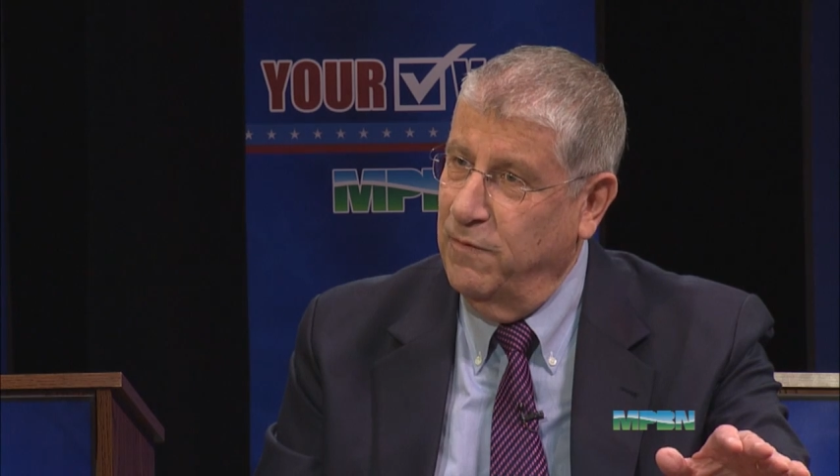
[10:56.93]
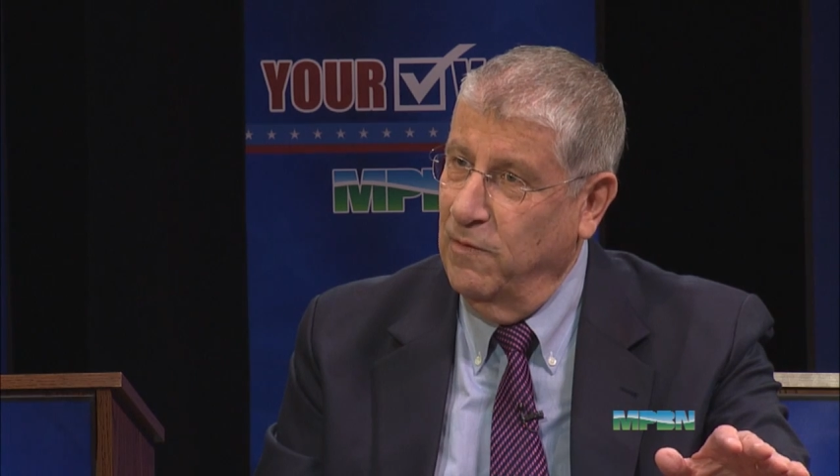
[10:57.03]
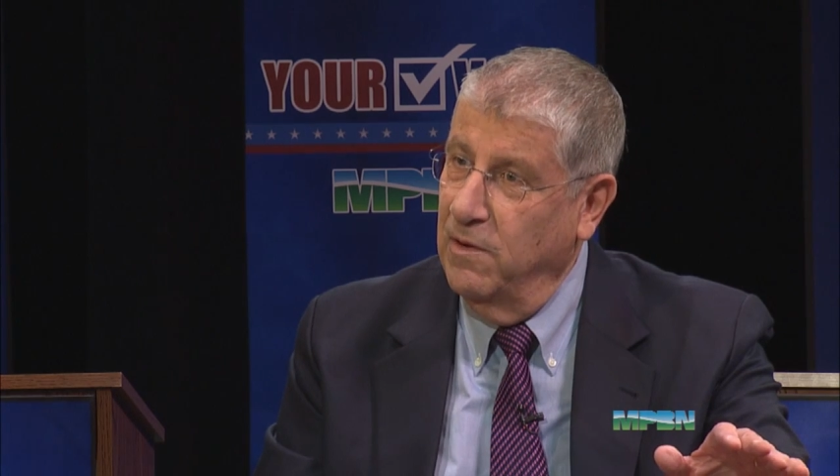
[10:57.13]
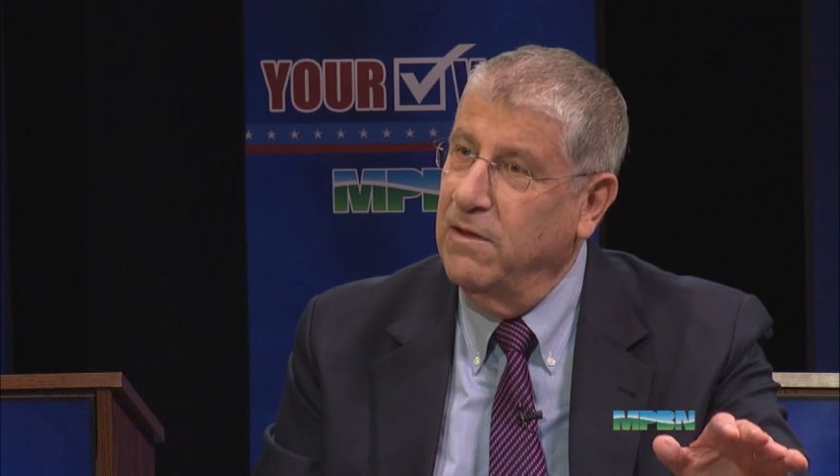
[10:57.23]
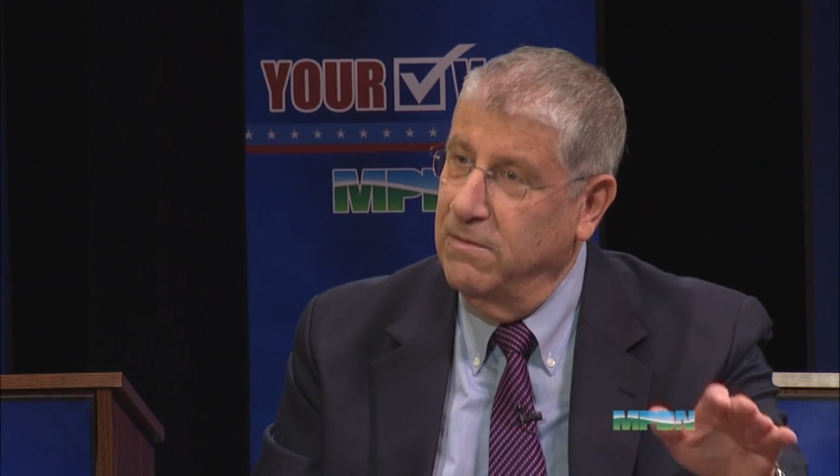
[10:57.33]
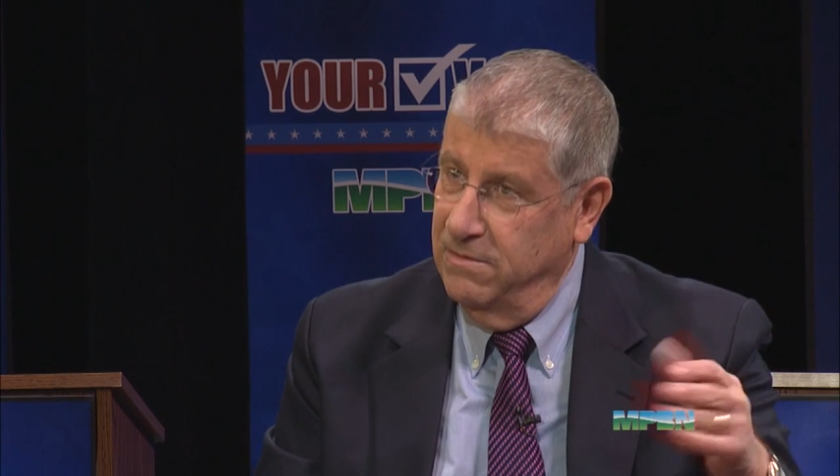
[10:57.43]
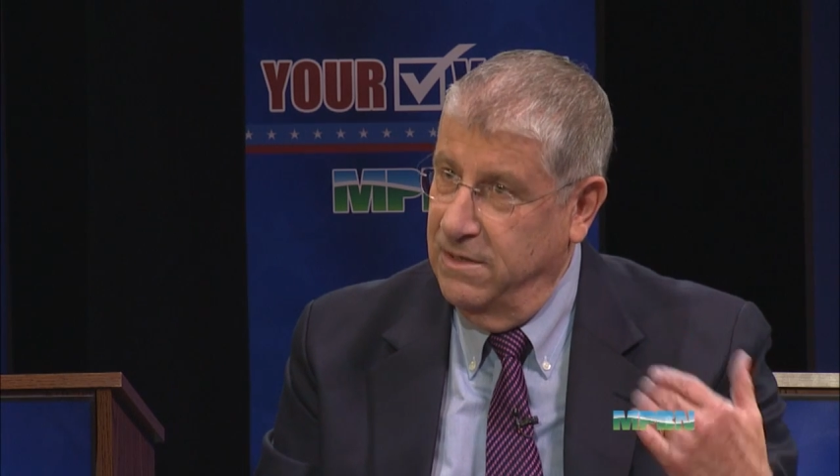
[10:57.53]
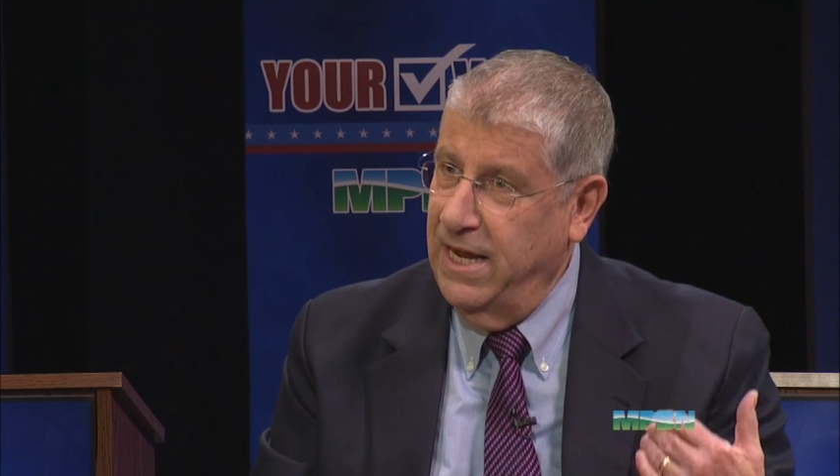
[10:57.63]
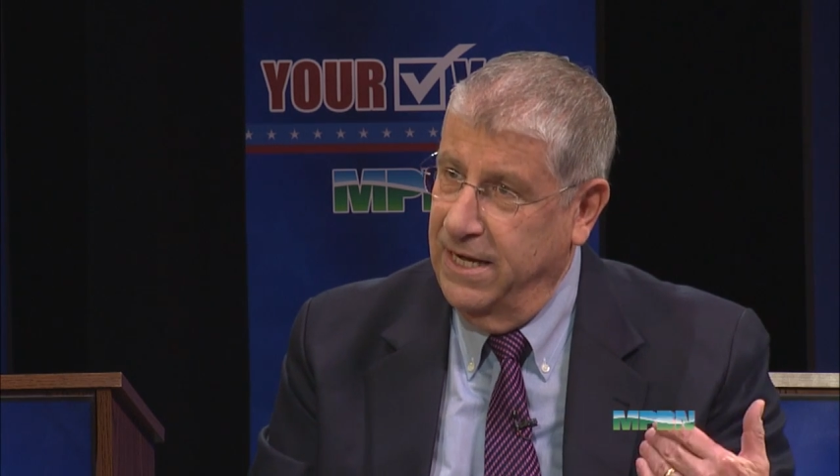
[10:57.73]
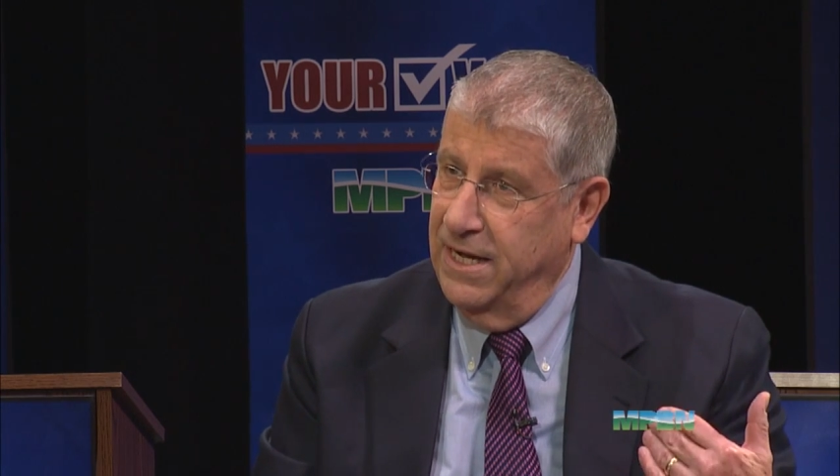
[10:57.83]
for
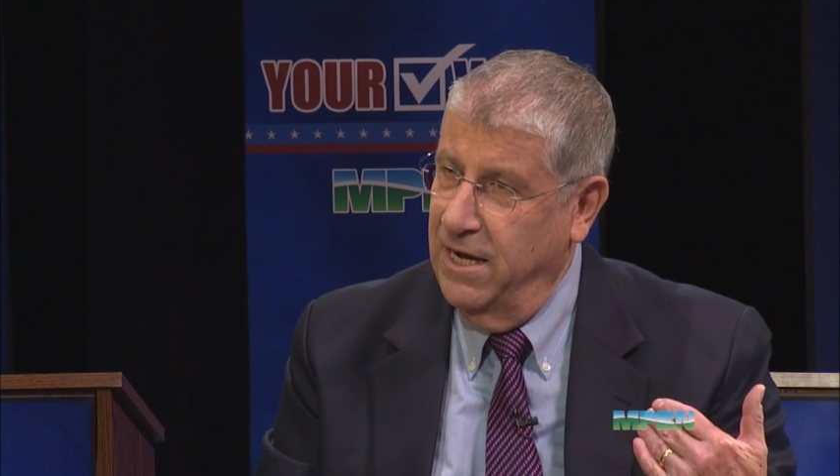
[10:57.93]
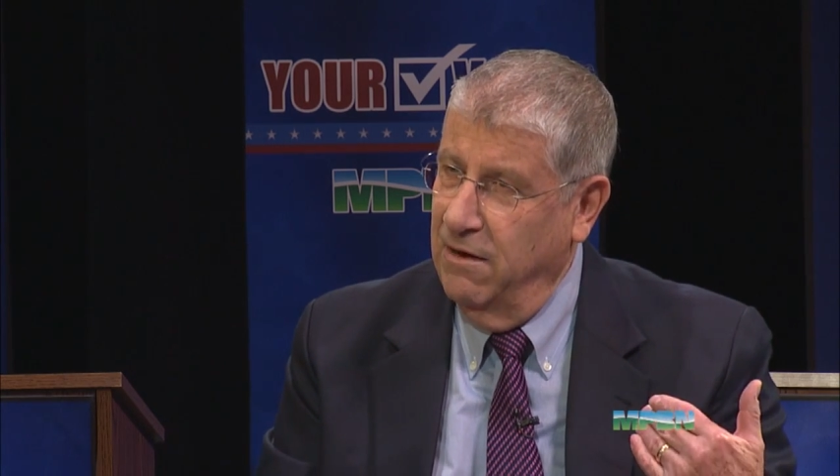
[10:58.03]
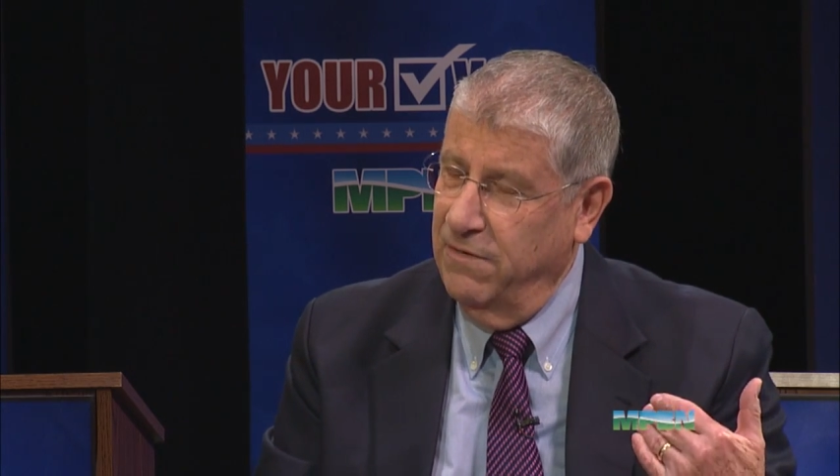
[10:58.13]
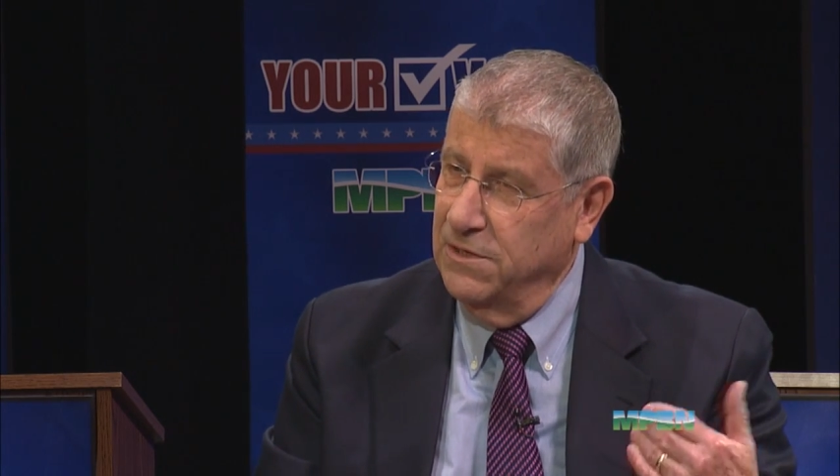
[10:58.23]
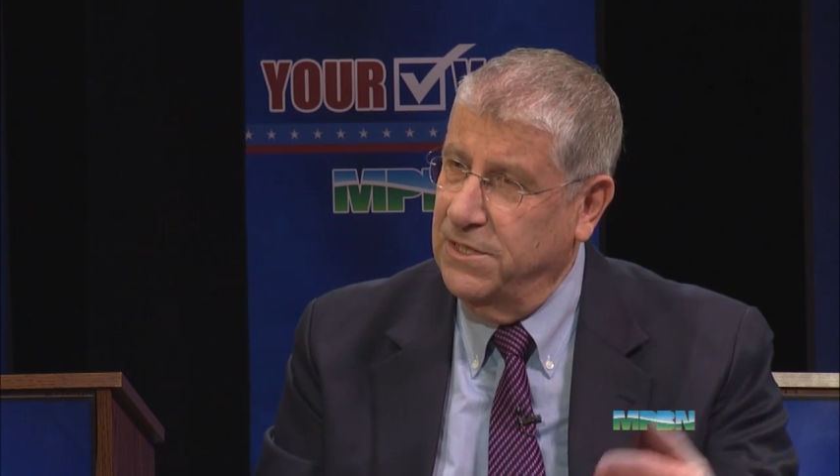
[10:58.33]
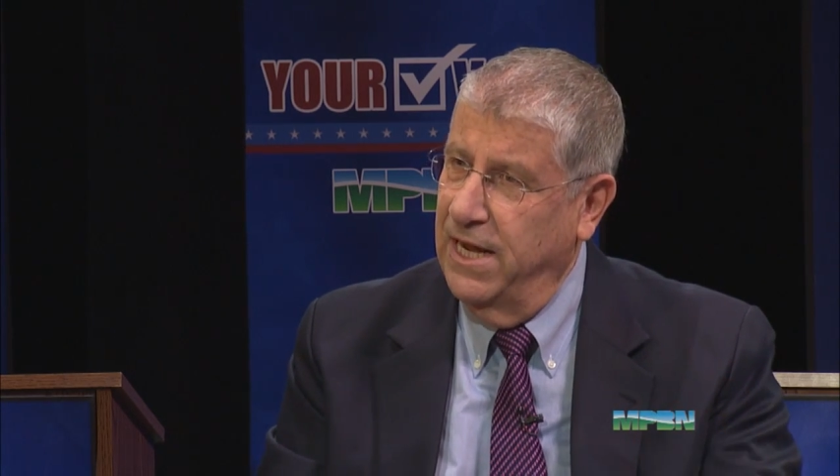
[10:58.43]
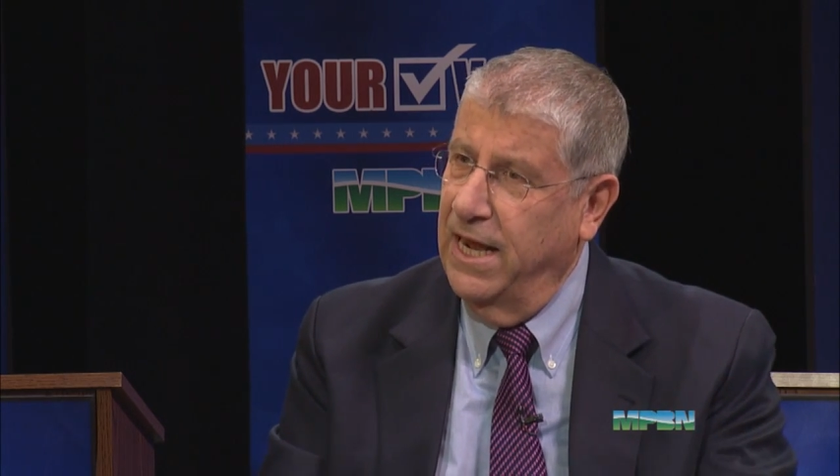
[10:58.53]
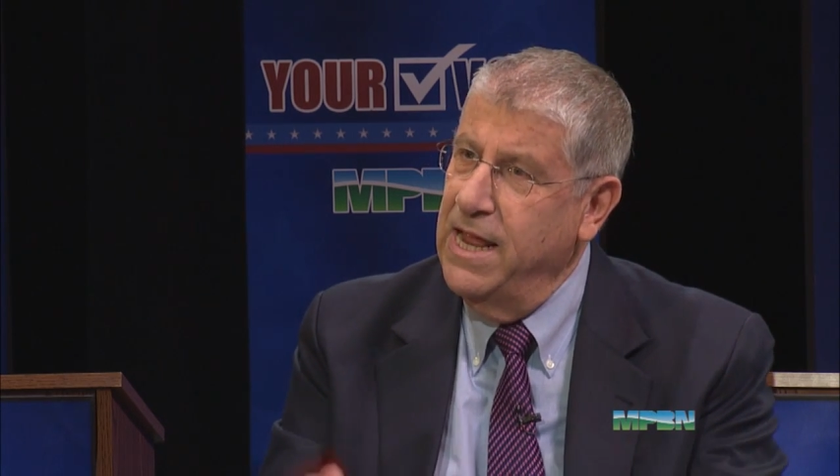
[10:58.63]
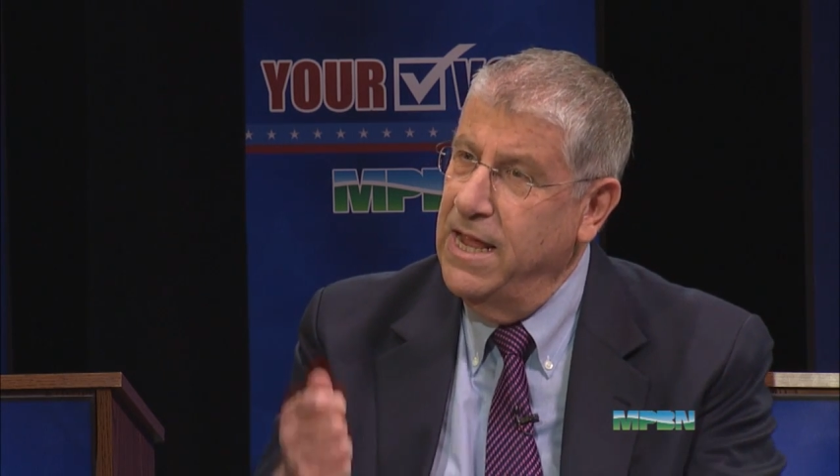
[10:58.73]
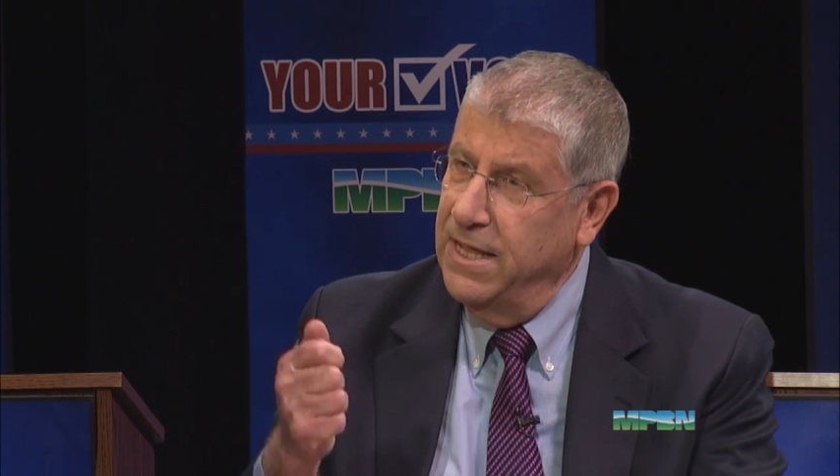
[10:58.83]
taking care of our state.